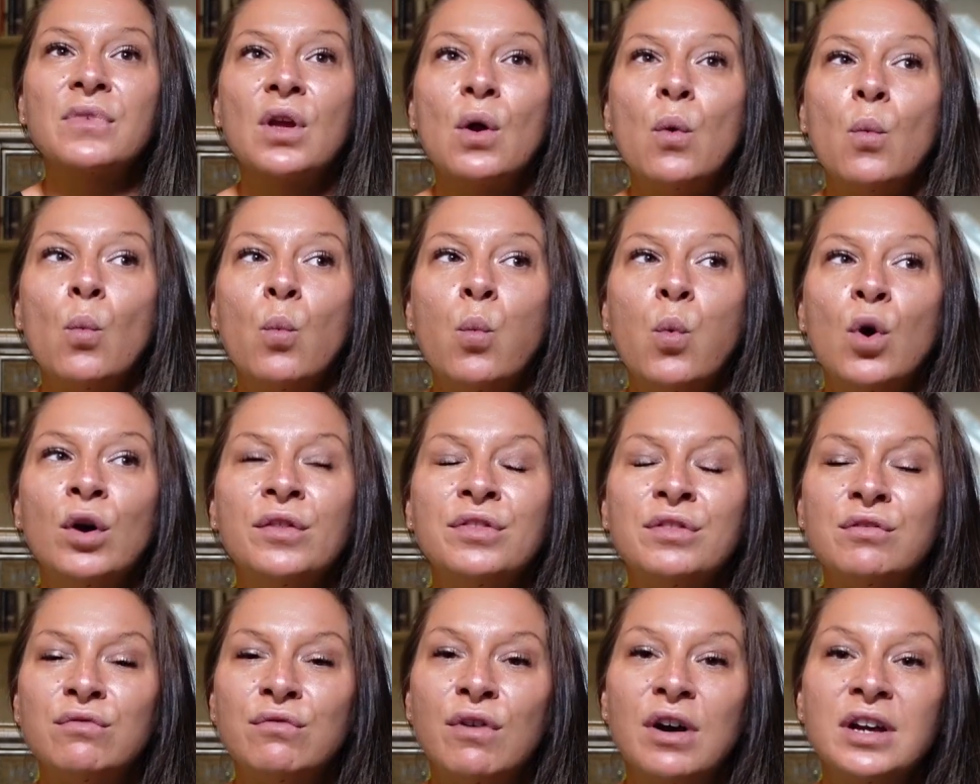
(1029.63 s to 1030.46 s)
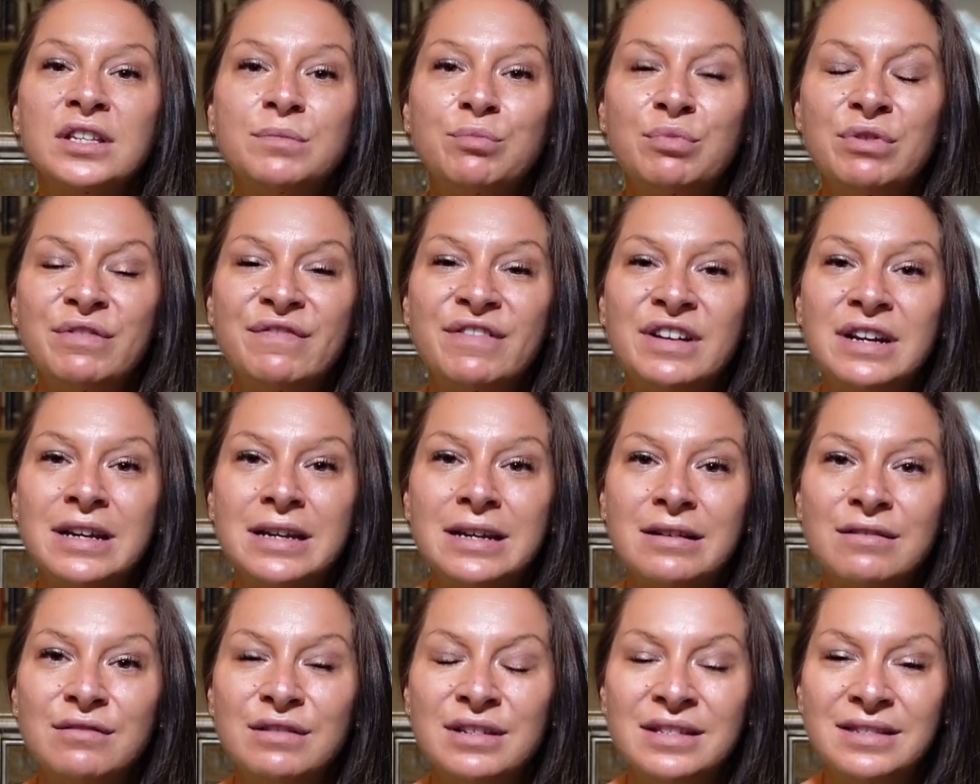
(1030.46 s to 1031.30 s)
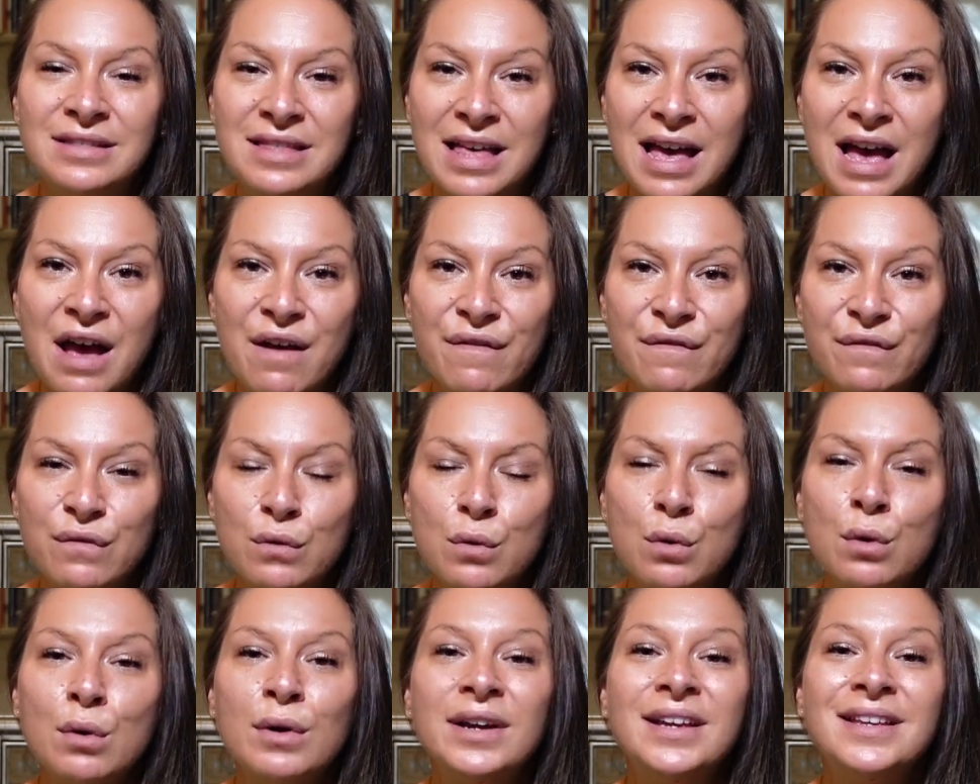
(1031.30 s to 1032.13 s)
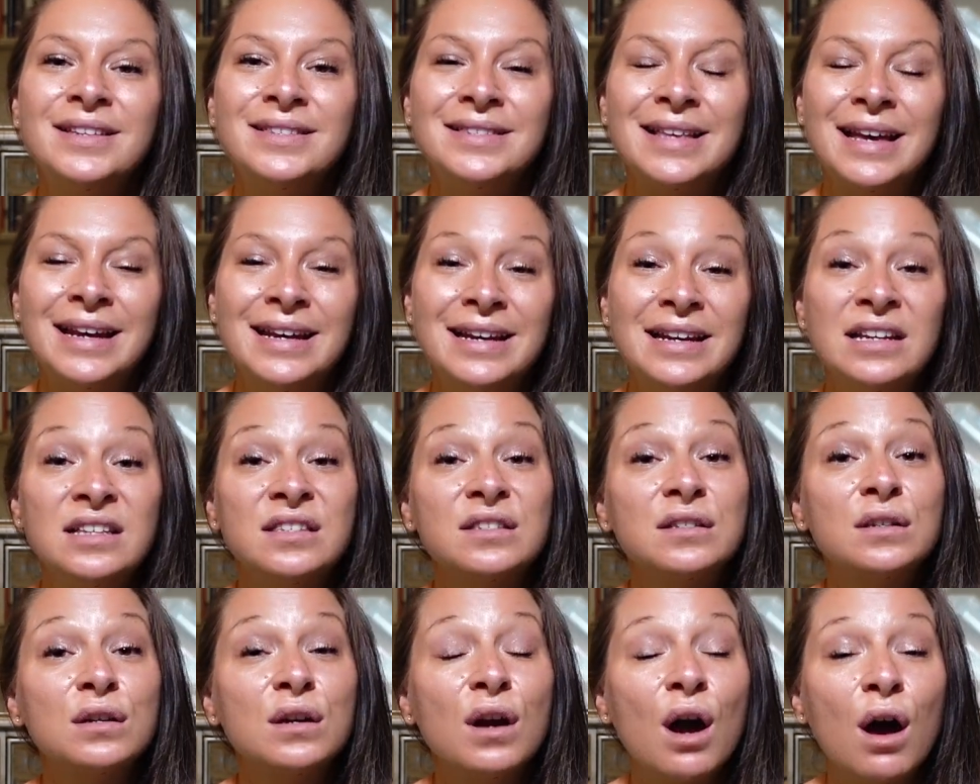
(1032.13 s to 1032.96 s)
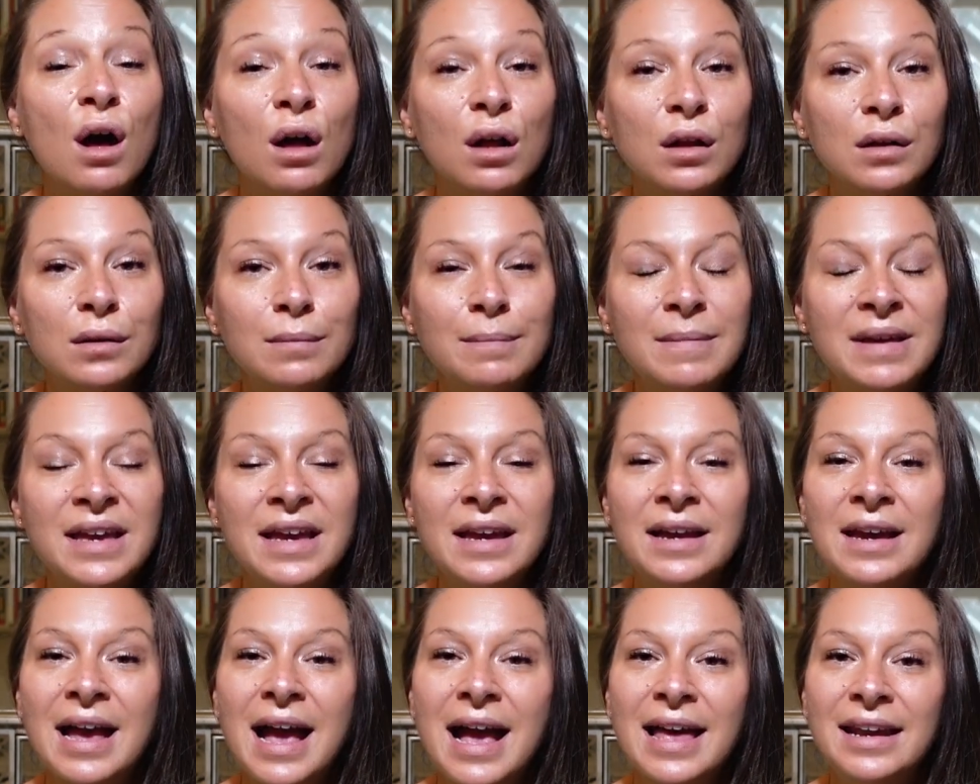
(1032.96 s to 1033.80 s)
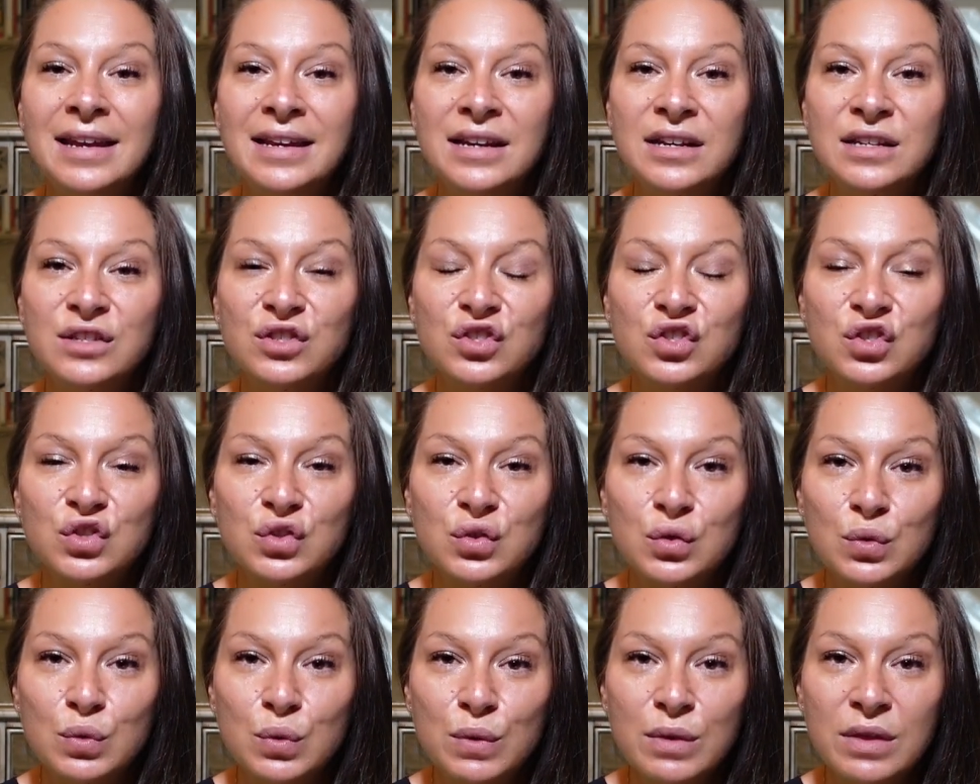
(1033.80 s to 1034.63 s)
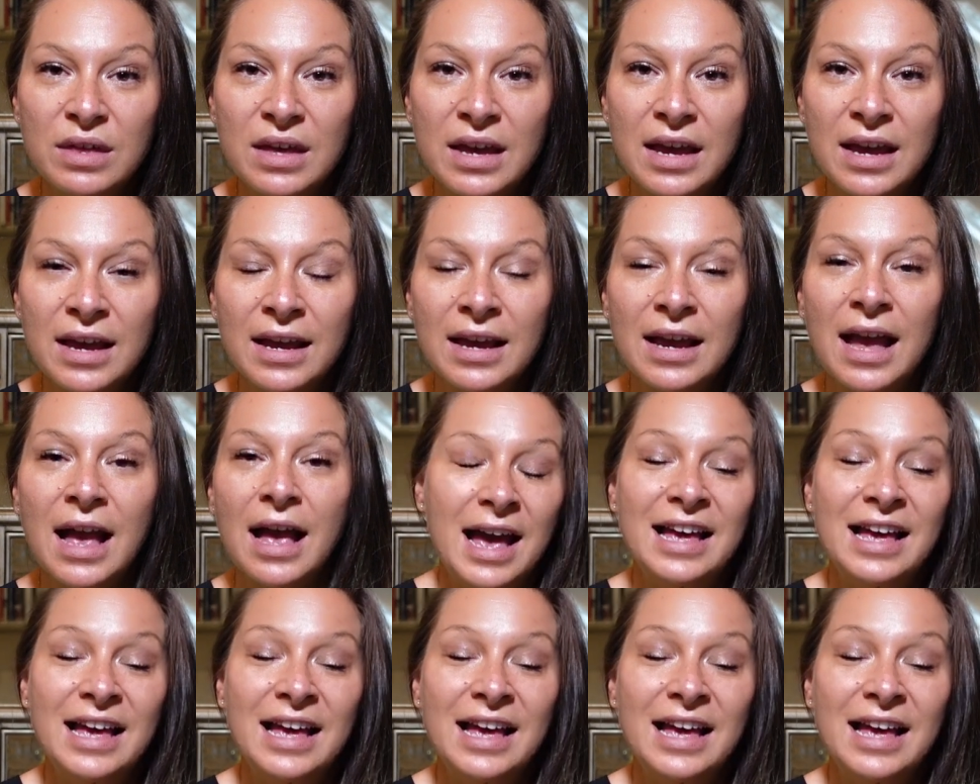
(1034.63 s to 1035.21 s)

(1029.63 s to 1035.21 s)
What the raspberry vinegar is there for is that it is calming and it is soothing.